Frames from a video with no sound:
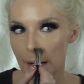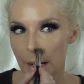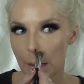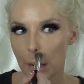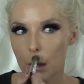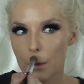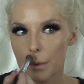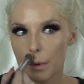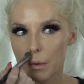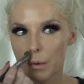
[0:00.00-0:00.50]
I
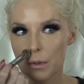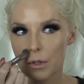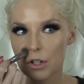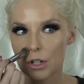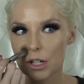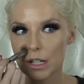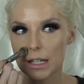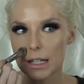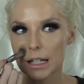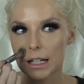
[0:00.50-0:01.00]
hope it was
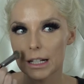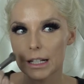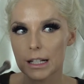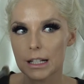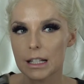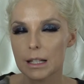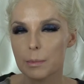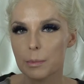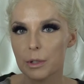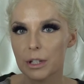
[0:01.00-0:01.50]
just like
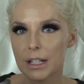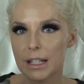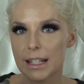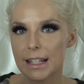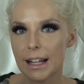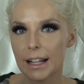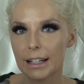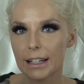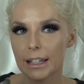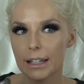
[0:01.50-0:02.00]
a split
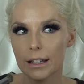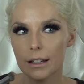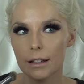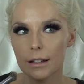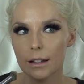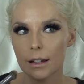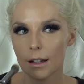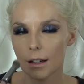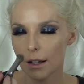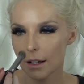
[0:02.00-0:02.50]
second.